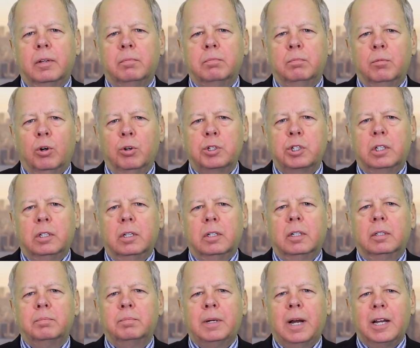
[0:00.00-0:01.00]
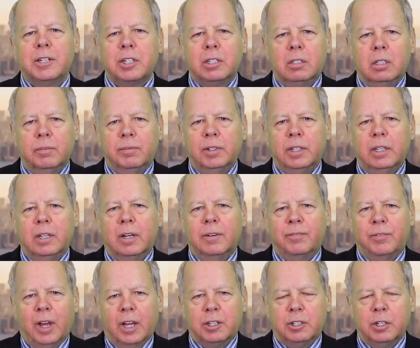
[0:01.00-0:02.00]
most positively
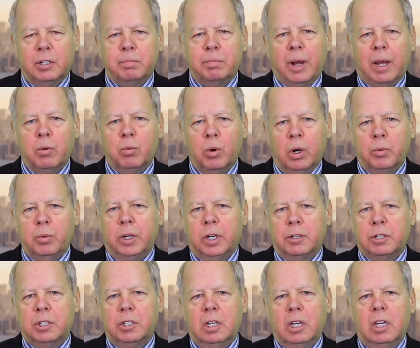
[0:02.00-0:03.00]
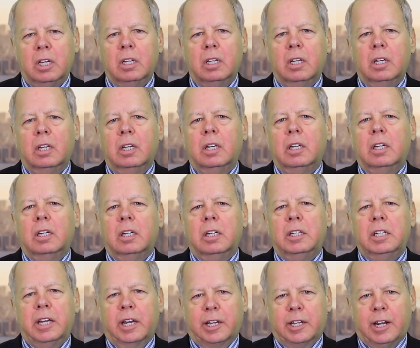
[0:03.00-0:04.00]
affected by what we are seeing in
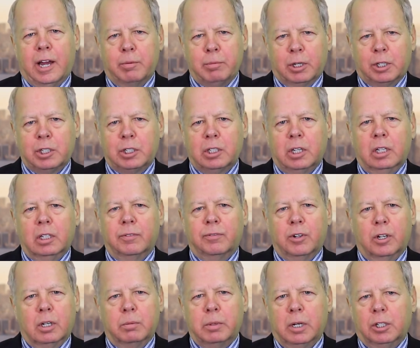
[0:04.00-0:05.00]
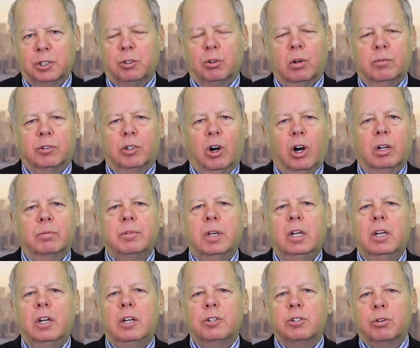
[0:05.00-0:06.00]
the economics, in the fundamentals overall.
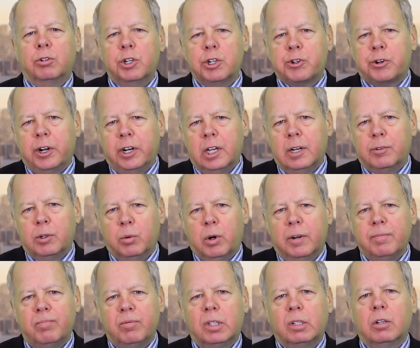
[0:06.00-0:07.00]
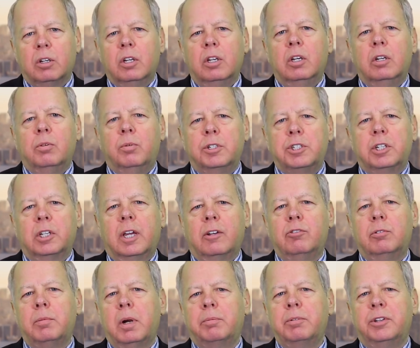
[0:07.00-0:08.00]
So good trading, everyone. Once again,
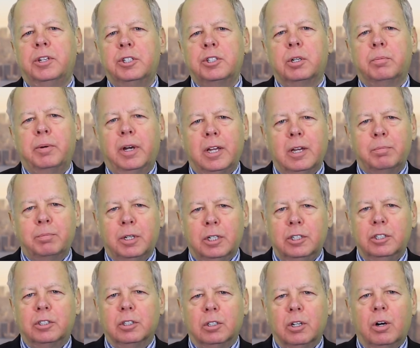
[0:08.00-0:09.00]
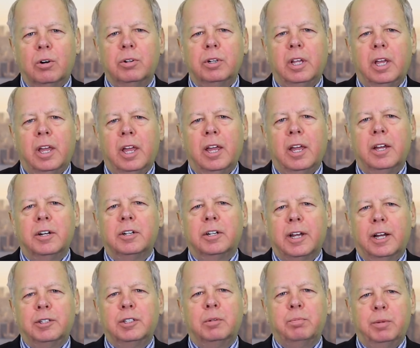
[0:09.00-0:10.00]
remember, these are my opinions alone and are
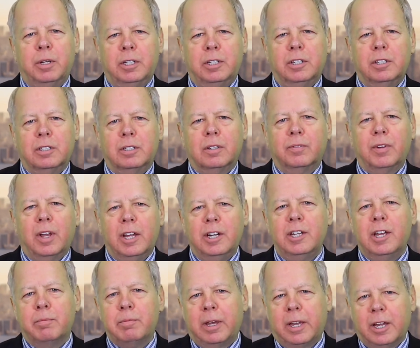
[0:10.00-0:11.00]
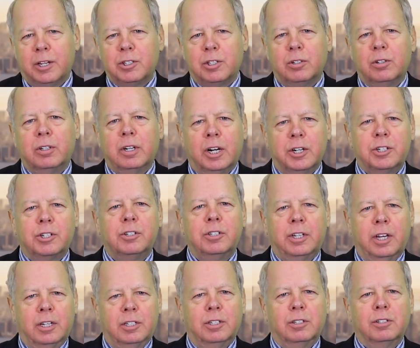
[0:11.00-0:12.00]
not the opinions of A D M I S or Archer
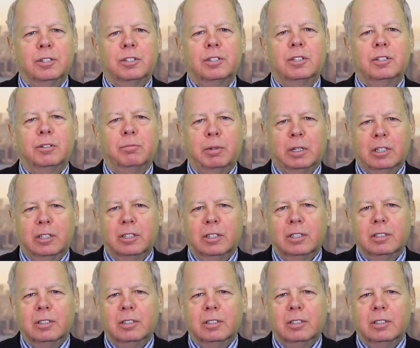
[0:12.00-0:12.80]
Daniels Midland.